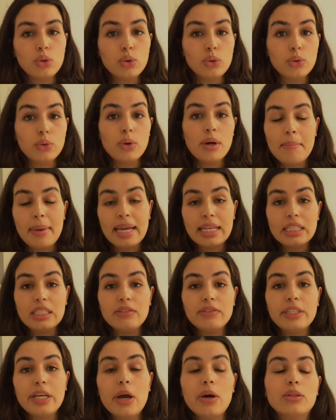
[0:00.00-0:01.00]
to make
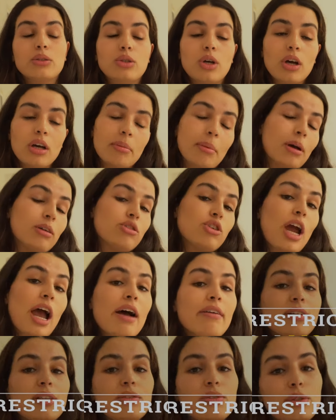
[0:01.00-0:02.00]
this video and talk about
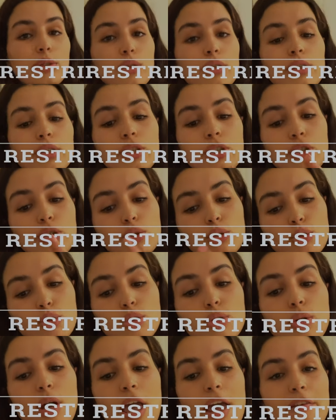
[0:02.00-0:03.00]
travel restrictions to